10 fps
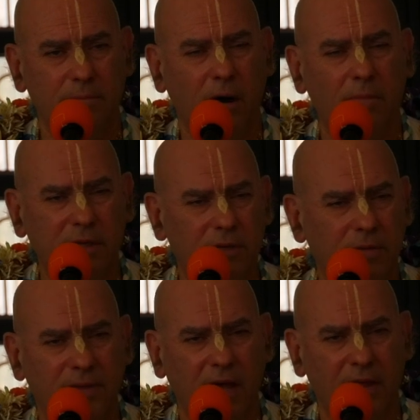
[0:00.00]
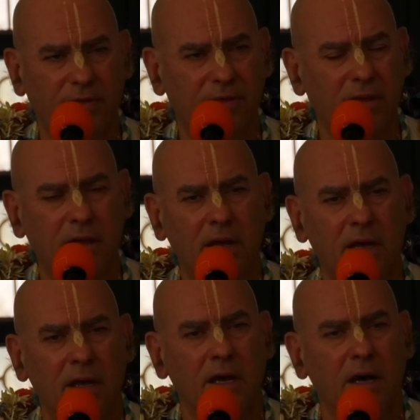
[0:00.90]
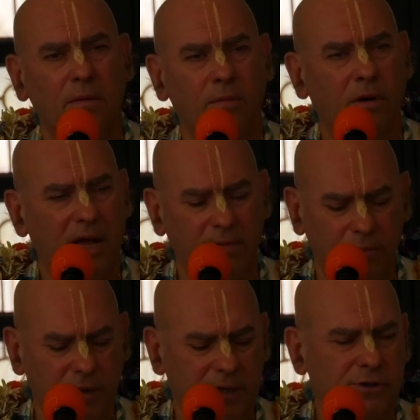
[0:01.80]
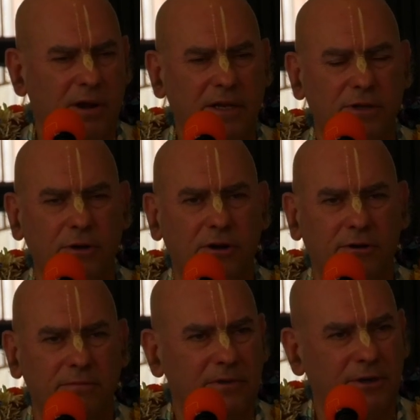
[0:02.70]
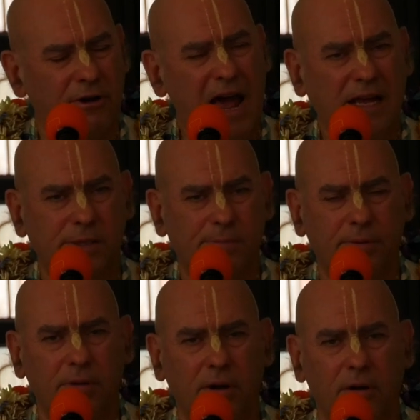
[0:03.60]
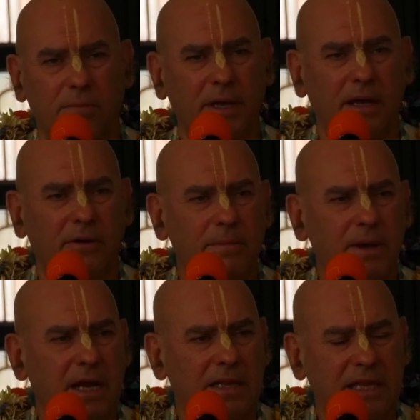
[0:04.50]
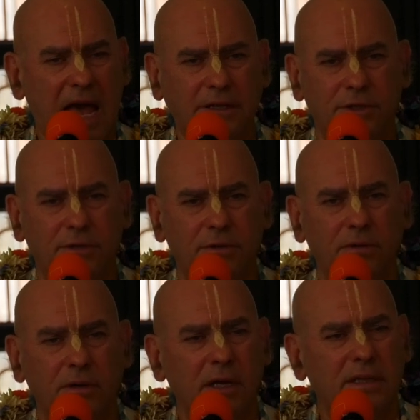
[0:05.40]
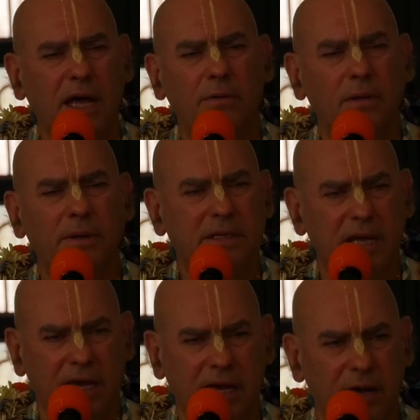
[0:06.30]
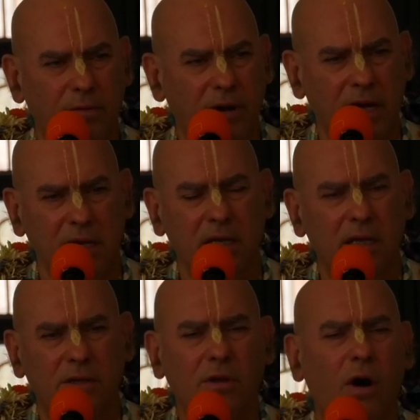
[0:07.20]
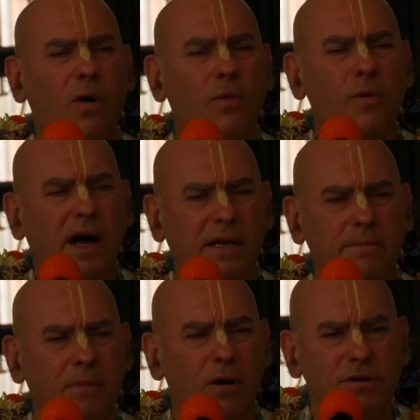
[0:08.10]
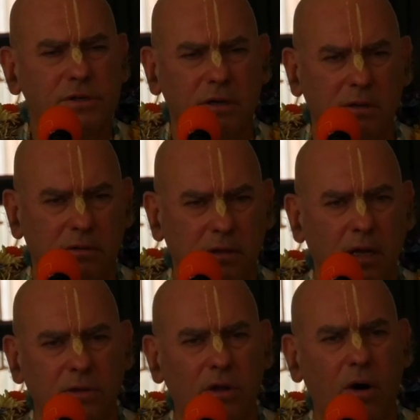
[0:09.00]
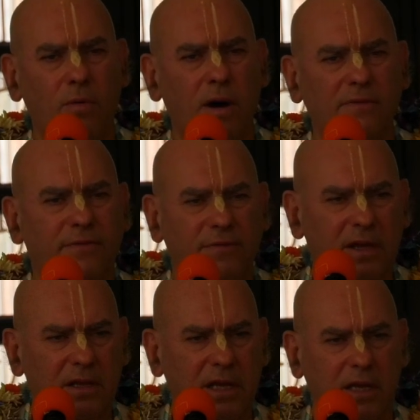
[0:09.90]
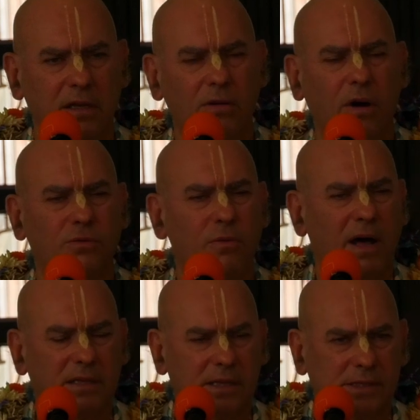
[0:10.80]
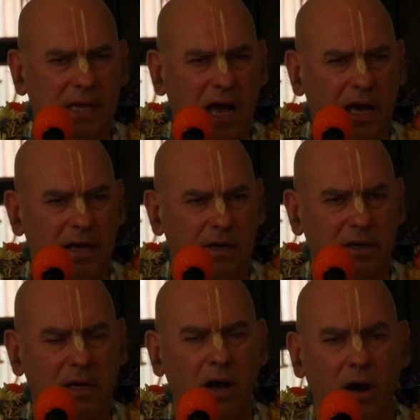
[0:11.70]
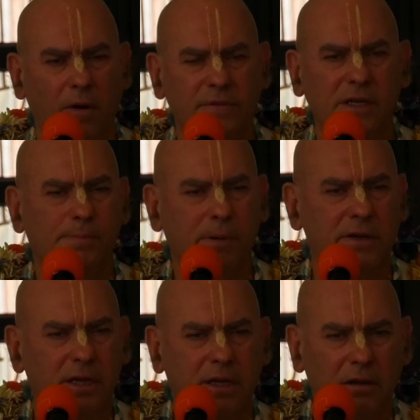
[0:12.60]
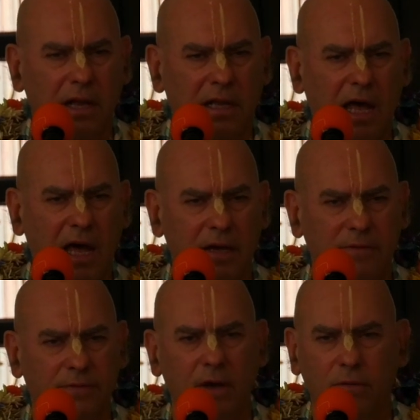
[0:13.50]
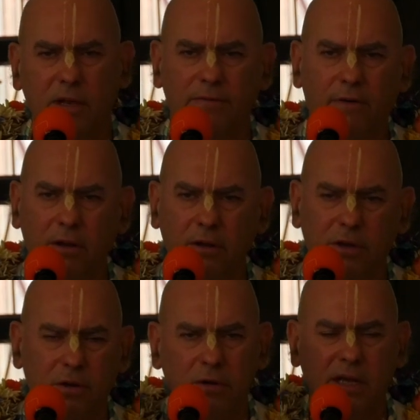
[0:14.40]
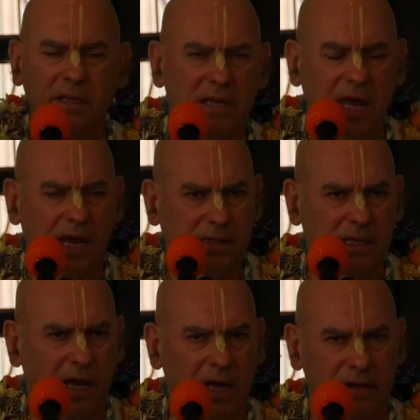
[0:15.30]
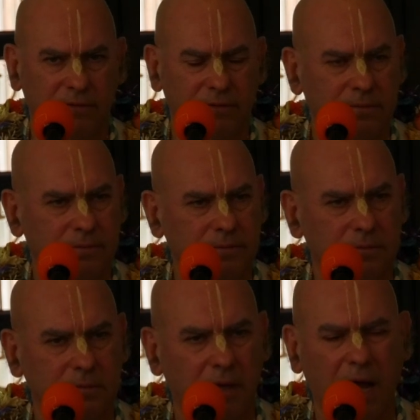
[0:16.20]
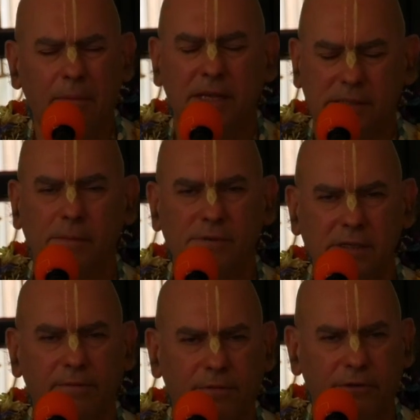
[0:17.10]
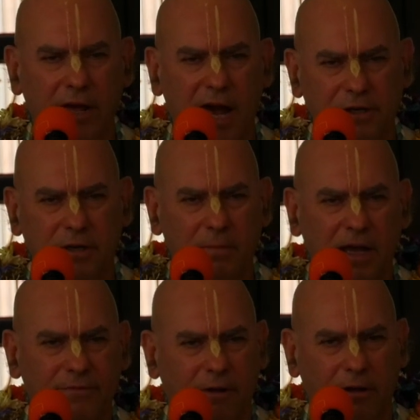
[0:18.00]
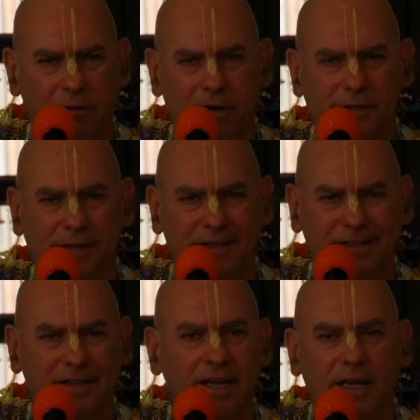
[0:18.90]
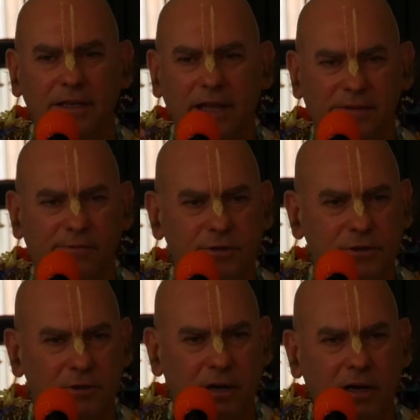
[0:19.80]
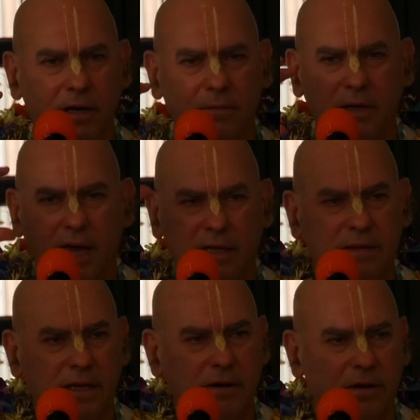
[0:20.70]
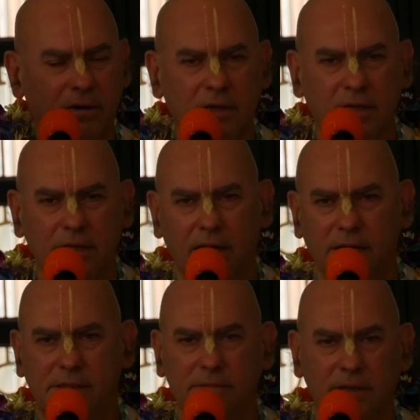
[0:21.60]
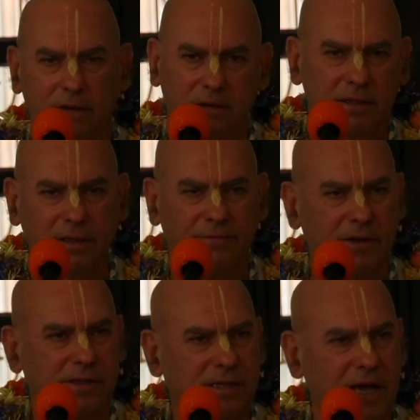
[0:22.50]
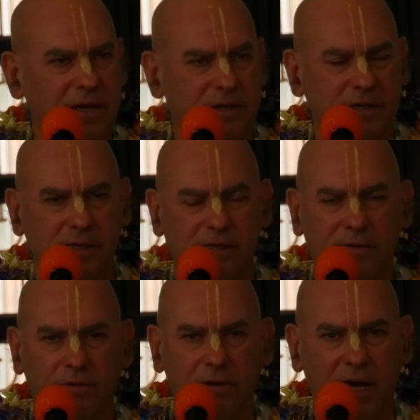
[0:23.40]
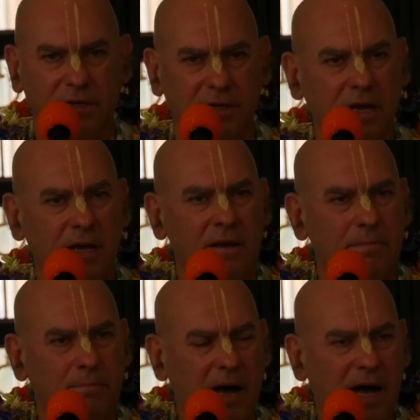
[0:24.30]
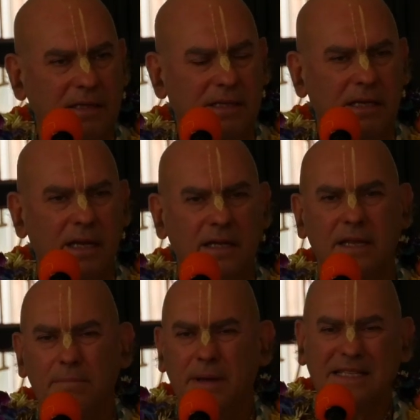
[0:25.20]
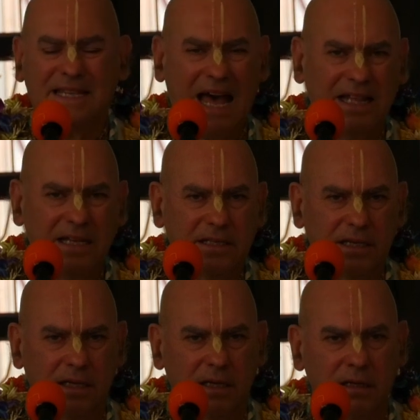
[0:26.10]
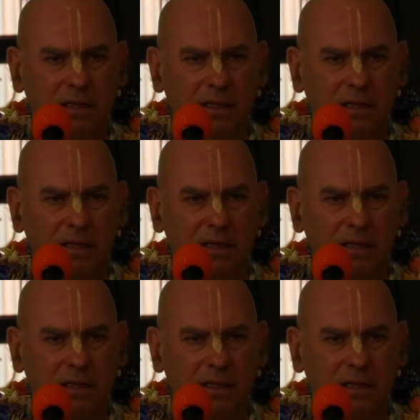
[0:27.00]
the moment of death, whatever we are trying to grasp or remain attached to, that will be taken away. No one emotion, no one feeling, not one desire of this particular life will follow you in the next life. I mean, some simple reaction may follow us, that's for sure. We get, you know, there are, you know, in different stages, the simple reaction. But the mentality,